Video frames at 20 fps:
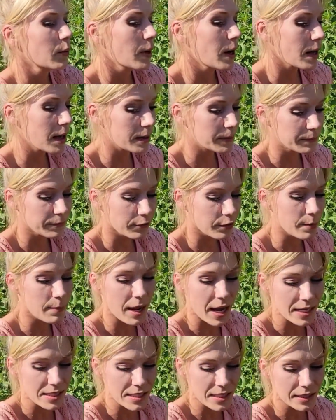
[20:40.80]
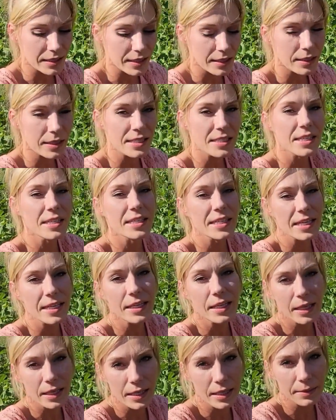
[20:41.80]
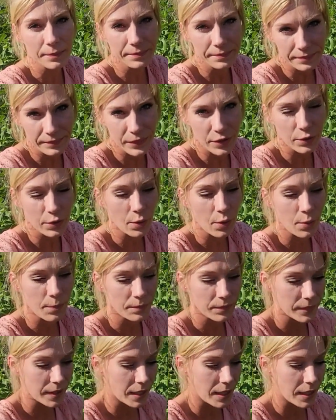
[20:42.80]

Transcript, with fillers: well, for masculine it's sini, you know,